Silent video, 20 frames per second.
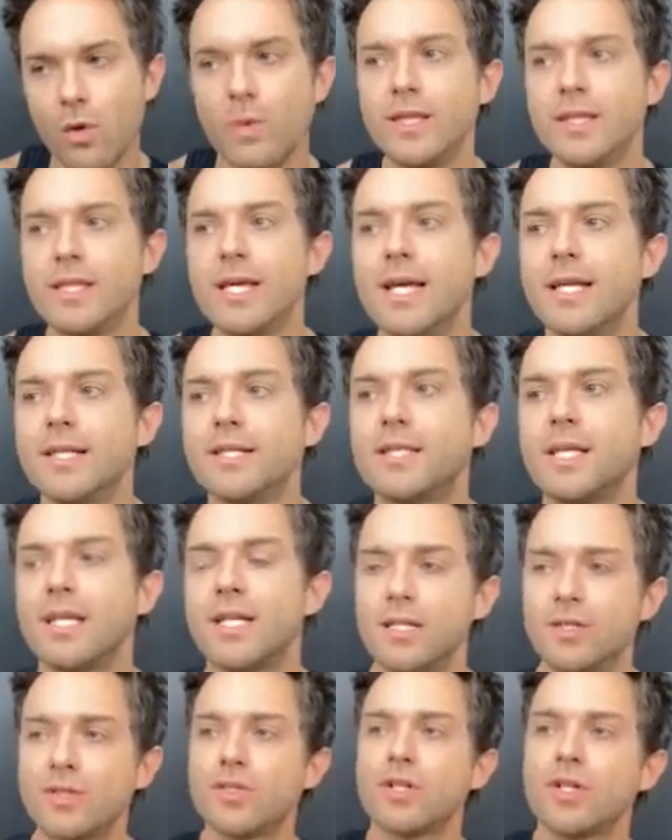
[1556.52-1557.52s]
with this.
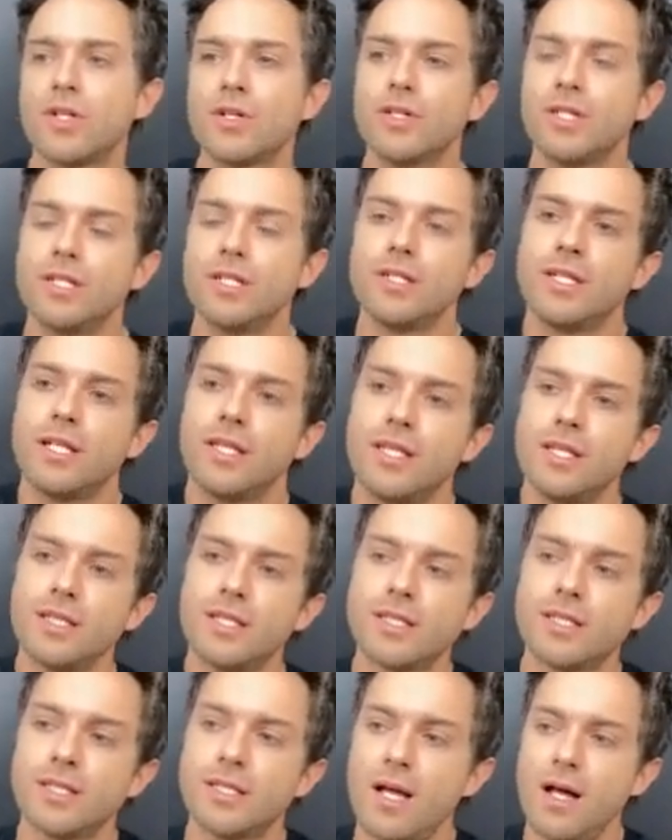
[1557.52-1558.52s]
And it's turned into
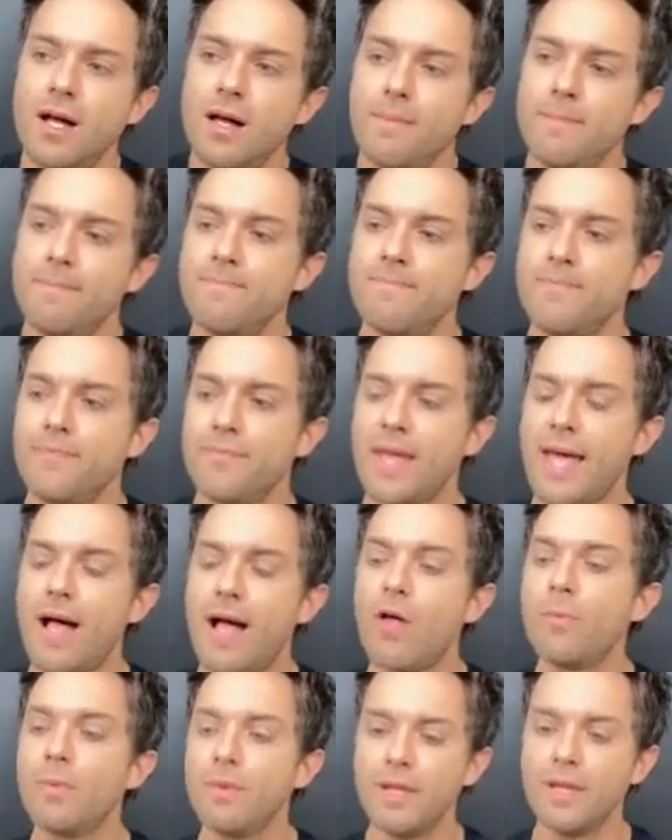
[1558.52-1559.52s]
this
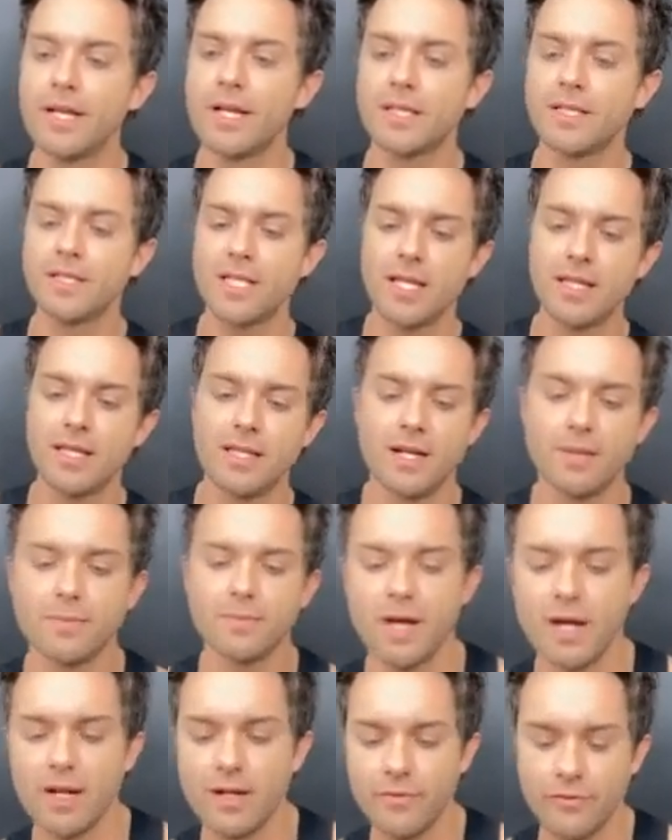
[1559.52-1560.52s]
album, like I said, that I'm
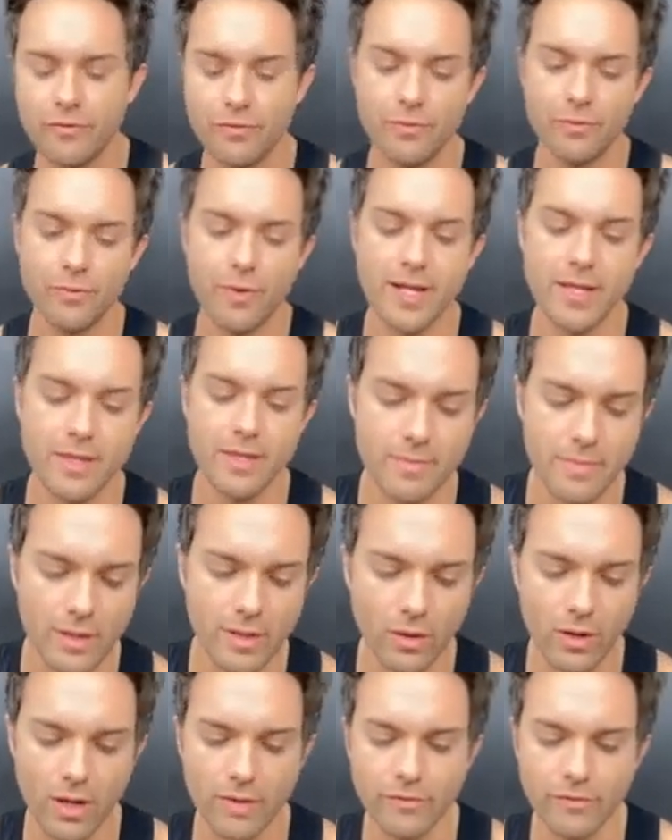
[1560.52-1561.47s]
kind of right in the middle